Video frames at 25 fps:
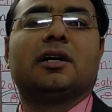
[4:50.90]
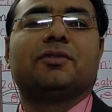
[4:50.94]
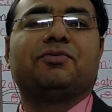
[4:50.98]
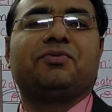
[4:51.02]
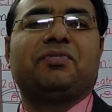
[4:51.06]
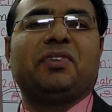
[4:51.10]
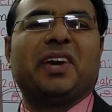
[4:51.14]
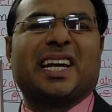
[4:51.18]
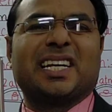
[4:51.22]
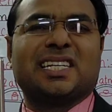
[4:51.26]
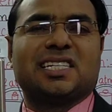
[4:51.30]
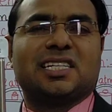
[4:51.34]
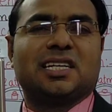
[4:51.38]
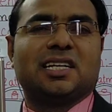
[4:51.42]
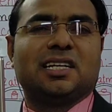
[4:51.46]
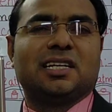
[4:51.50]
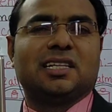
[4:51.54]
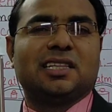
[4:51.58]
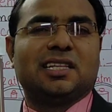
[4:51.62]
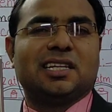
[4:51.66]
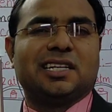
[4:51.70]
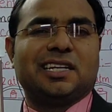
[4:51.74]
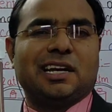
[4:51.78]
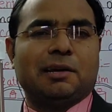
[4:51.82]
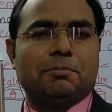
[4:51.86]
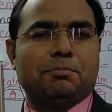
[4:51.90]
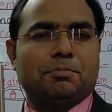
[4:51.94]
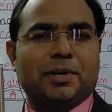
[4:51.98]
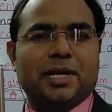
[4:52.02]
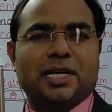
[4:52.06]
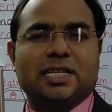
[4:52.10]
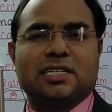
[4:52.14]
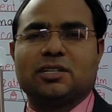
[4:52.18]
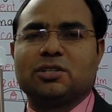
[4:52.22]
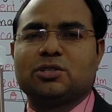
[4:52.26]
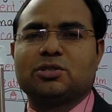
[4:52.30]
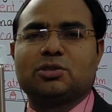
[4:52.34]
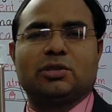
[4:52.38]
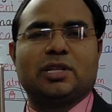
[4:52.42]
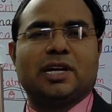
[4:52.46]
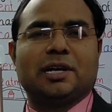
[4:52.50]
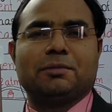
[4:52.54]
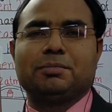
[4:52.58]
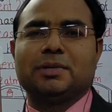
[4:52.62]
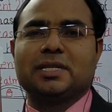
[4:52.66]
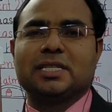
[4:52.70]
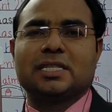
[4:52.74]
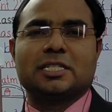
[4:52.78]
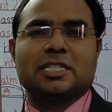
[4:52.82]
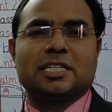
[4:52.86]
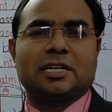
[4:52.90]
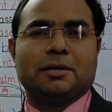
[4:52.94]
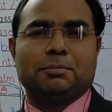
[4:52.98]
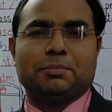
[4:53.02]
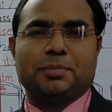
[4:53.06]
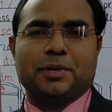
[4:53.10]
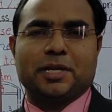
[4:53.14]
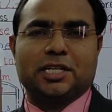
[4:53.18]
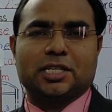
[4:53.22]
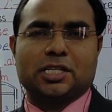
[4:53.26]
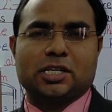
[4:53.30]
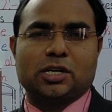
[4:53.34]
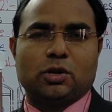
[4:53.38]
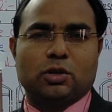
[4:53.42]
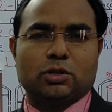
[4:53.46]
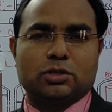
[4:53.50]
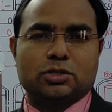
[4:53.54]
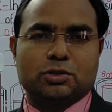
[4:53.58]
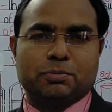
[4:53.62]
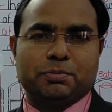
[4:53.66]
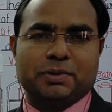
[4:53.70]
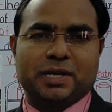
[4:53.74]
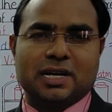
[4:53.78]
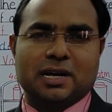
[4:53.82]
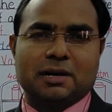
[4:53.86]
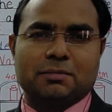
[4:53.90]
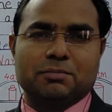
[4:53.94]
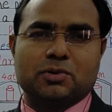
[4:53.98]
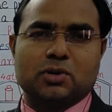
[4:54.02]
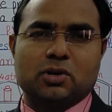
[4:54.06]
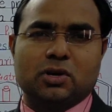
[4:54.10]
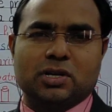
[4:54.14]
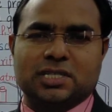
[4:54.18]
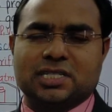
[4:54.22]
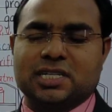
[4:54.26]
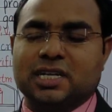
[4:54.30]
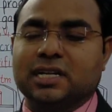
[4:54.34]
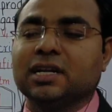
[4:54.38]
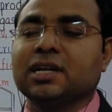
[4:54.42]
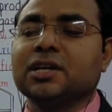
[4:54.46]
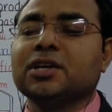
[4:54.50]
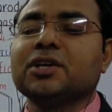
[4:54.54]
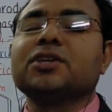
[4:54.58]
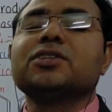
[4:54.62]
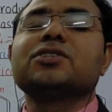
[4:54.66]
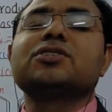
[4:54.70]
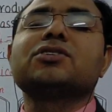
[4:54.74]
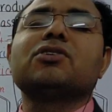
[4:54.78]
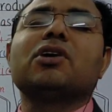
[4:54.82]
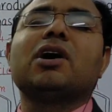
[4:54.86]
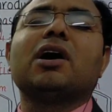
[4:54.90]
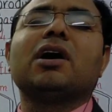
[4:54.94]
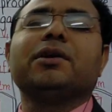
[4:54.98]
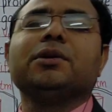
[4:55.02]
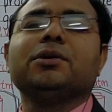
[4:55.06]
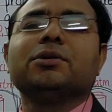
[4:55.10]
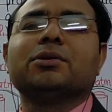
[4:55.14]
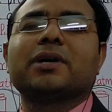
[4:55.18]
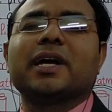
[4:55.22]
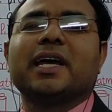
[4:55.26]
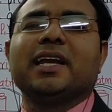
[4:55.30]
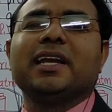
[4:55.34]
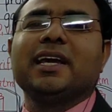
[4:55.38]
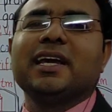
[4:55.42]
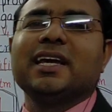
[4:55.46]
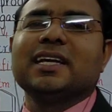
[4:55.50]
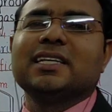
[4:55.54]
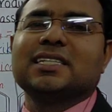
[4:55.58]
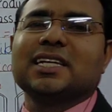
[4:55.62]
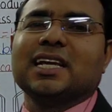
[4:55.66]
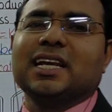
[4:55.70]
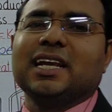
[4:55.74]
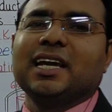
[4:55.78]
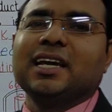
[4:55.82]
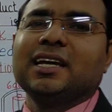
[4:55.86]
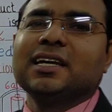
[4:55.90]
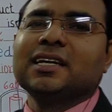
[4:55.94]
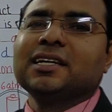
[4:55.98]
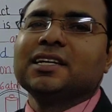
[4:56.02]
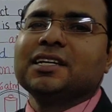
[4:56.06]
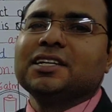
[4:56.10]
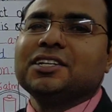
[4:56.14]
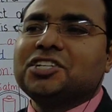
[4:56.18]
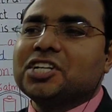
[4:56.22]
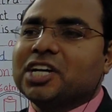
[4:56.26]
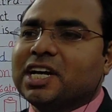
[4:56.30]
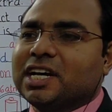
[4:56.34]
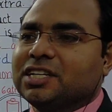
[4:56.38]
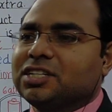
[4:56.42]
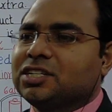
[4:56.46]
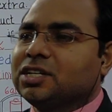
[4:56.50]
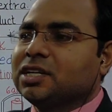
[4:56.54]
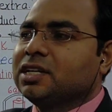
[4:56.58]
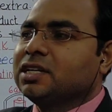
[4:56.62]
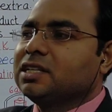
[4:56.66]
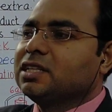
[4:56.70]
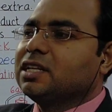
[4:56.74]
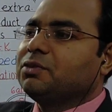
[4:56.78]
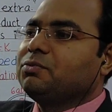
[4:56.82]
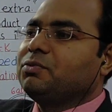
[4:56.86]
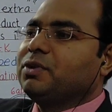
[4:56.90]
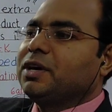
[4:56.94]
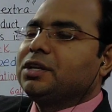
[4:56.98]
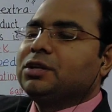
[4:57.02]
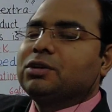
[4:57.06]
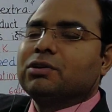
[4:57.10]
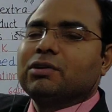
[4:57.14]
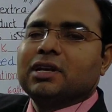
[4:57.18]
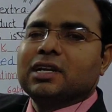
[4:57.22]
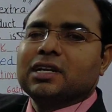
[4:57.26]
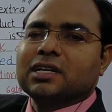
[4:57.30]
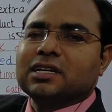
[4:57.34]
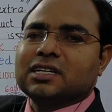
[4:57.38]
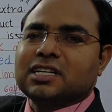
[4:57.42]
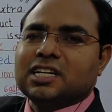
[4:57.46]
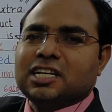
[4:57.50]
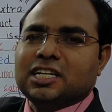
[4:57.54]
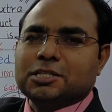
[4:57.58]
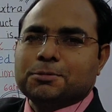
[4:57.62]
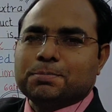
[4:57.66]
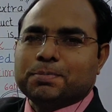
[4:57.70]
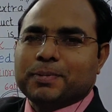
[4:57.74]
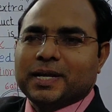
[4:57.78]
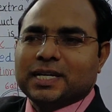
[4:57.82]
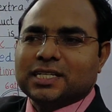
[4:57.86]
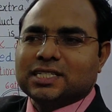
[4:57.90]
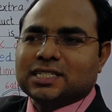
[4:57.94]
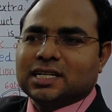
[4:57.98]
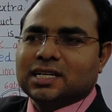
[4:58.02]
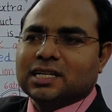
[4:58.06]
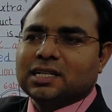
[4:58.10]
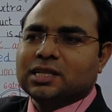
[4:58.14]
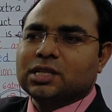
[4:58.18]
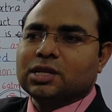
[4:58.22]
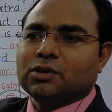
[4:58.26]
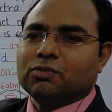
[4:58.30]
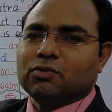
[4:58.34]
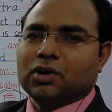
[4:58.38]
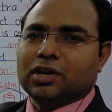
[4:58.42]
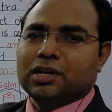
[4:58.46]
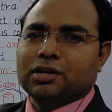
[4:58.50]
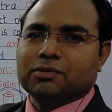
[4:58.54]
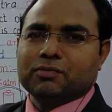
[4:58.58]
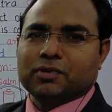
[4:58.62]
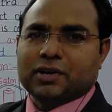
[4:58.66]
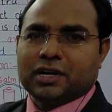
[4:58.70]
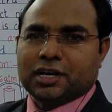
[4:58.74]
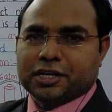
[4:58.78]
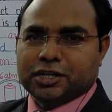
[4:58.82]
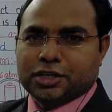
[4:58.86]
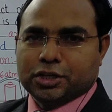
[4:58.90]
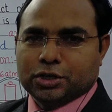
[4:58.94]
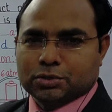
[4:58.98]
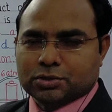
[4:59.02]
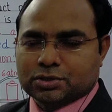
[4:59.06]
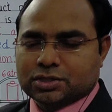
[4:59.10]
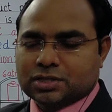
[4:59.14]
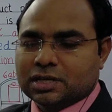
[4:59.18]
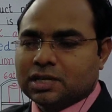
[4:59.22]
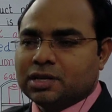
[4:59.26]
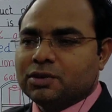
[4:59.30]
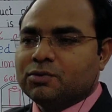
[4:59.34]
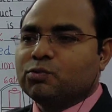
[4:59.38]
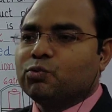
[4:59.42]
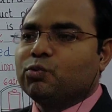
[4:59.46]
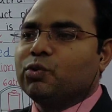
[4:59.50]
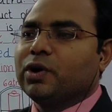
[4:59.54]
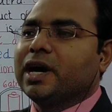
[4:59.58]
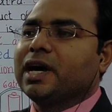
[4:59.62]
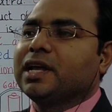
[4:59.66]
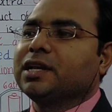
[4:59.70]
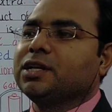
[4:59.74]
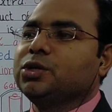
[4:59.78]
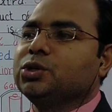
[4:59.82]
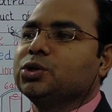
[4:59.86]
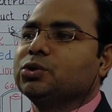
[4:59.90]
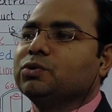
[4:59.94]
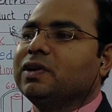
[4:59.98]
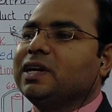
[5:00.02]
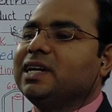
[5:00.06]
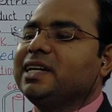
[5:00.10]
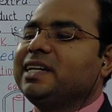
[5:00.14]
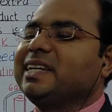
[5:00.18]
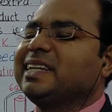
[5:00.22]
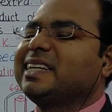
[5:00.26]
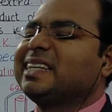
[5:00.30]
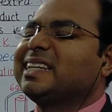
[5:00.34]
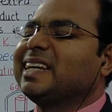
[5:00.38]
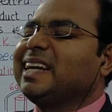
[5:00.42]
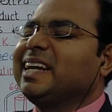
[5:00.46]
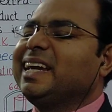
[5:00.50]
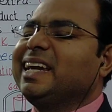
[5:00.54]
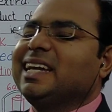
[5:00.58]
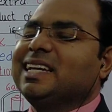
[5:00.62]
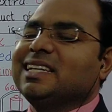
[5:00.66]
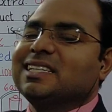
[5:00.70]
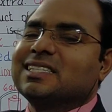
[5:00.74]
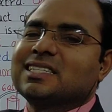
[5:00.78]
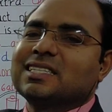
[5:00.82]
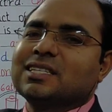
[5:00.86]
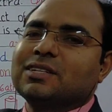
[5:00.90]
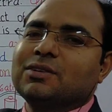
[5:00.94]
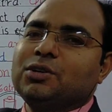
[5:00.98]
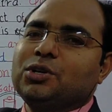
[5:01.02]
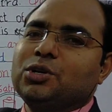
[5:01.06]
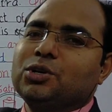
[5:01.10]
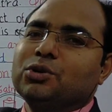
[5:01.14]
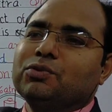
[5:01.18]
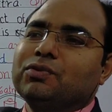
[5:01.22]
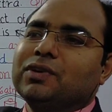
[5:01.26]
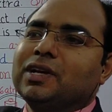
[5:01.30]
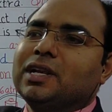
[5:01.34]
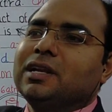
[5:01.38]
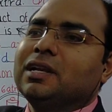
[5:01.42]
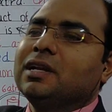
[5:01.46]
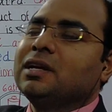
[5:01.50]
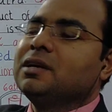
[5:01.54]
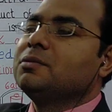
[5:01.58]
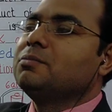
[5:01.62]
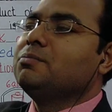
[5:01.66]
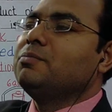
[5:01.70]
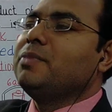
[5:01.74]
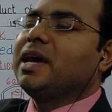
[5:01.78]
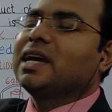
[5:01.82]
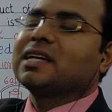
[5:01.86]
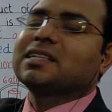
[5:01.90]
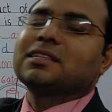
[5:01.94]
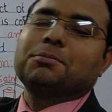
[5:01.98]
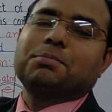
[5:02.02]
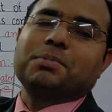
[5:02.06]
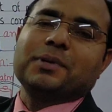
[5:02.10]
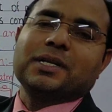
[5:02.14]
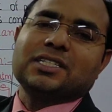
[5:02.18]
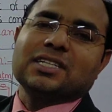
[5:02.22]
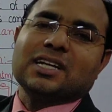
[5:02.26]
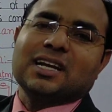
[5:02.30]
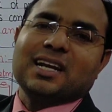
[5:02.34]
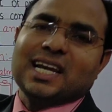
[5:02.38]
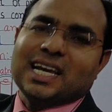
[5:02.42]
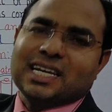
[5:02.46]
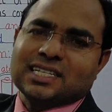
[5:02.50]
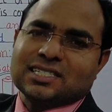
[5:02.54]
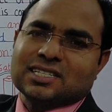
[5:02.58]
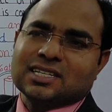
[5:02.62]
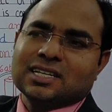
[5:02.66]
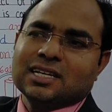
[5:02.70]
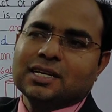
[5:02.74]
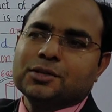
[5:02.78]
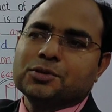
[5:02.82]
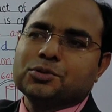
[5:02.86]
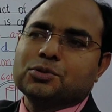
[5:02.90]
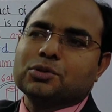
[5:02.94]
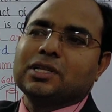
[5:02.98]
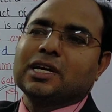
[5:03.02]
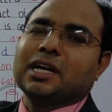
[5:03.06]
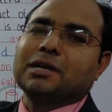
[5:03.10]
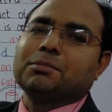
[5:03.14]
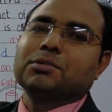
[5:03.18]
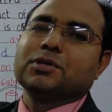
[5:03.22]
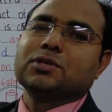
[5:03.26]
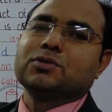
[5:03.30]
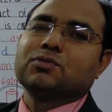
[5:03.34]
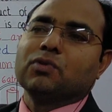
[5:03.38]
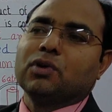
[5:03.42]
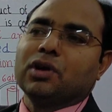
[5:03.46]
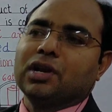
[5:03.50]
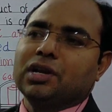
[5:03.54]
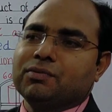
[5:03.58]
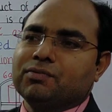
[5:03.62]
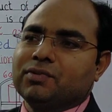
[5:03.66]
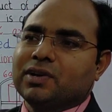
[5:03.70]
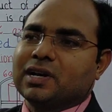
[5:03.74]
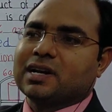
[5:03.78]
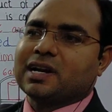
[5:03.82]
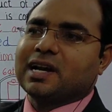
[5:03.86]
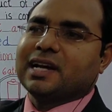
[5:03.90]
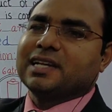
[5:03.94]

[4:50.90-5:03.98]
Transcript: fix the temperature, so that means temperature also become constant. So now you can easily judge that when you will increase pressure, the volume will reduce. When you will decrease, you will make the pressure less, so that means volume will